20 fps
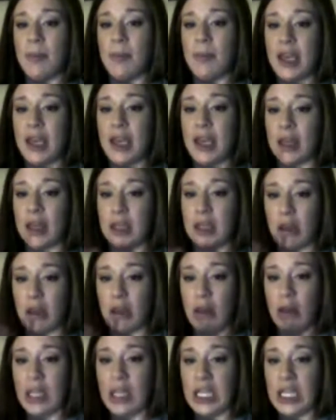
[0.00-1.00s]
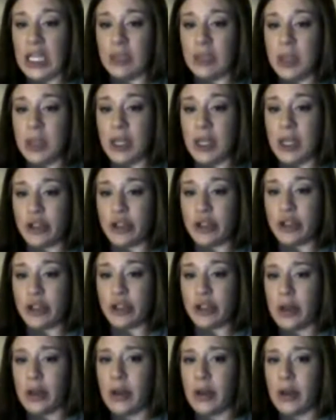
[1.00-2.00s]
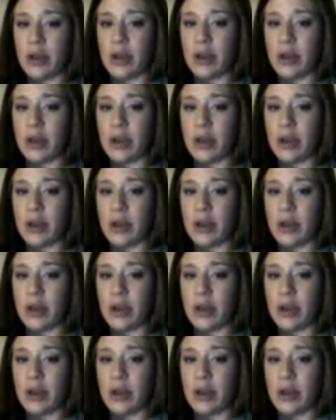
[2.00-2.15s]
clean picture. So